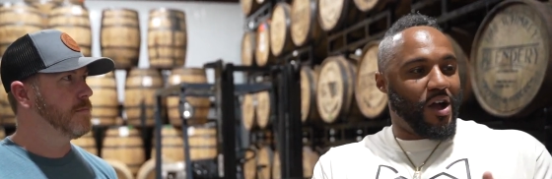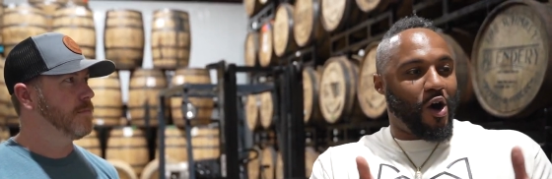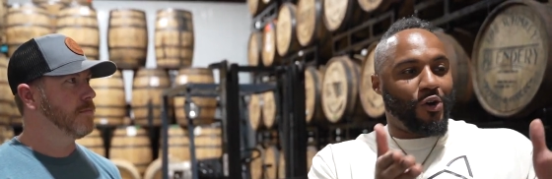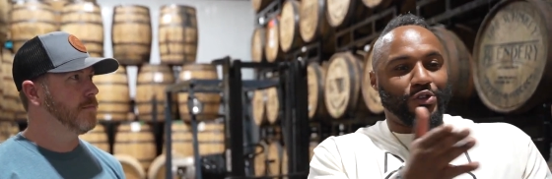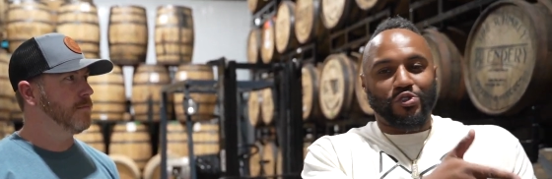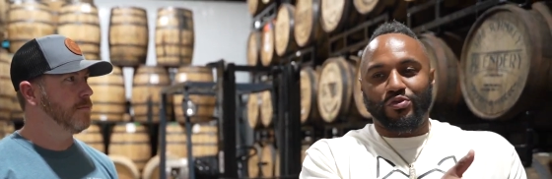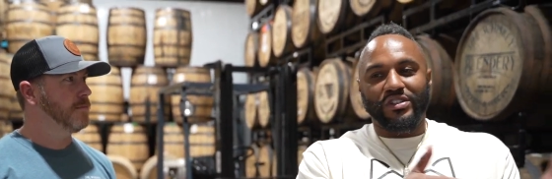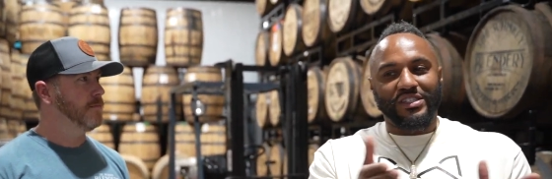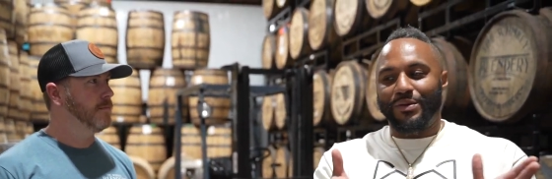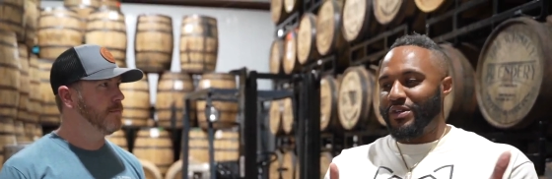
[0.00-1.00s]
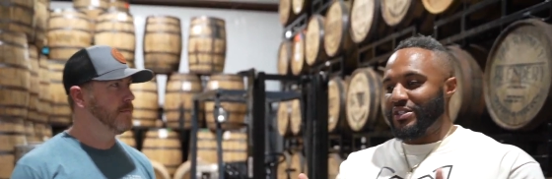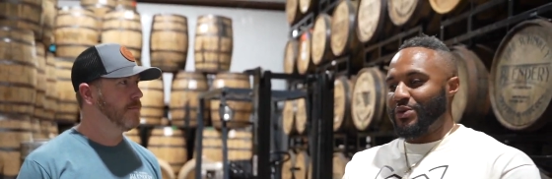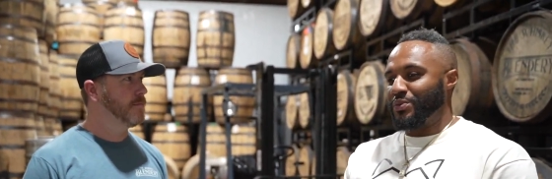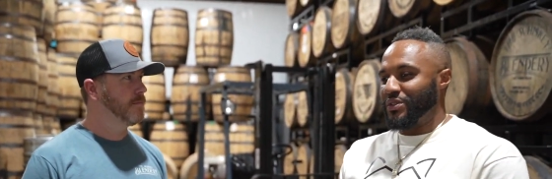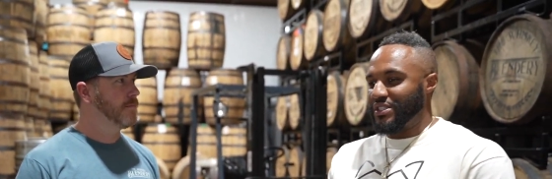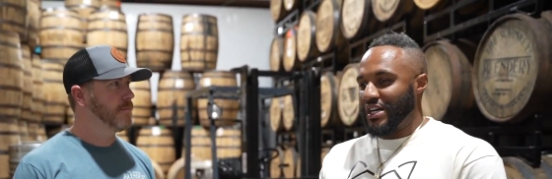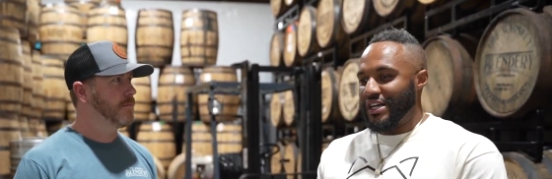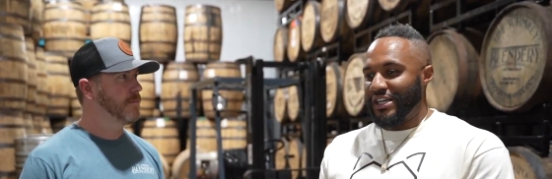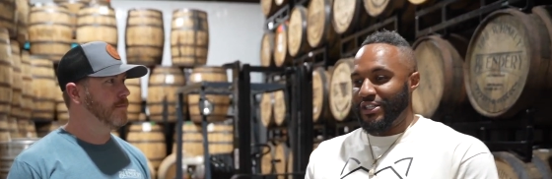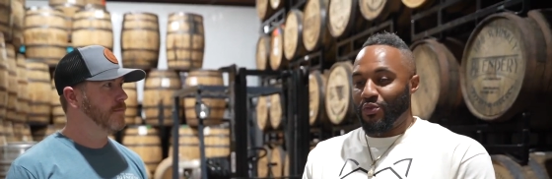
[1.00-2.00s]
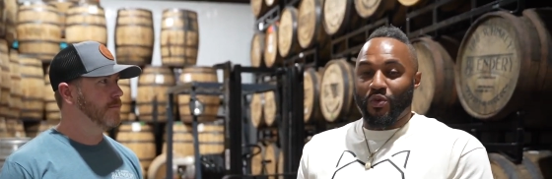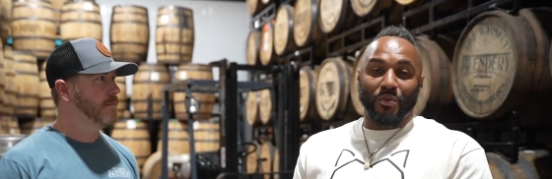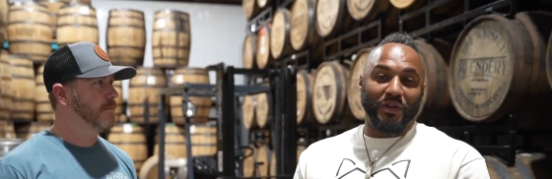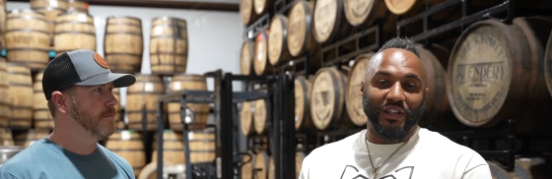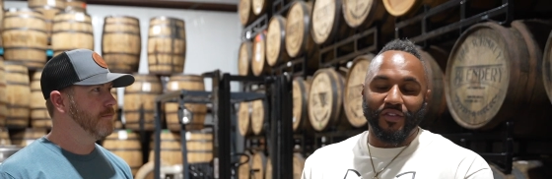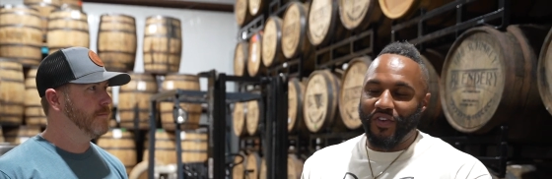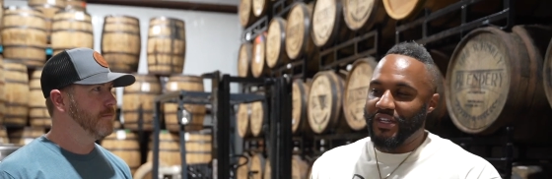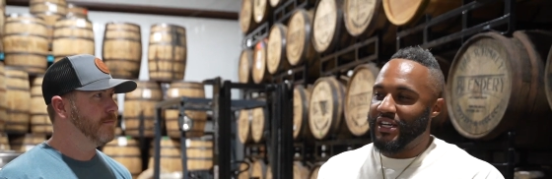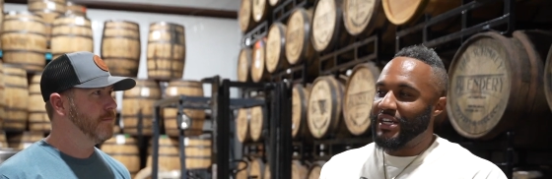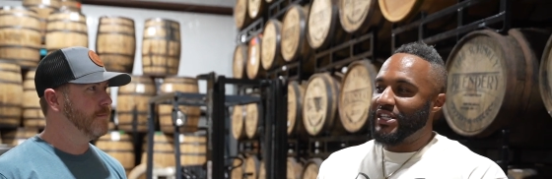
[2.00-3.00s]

Speaker 1: all the stress that we deal with uh, in the world we live in.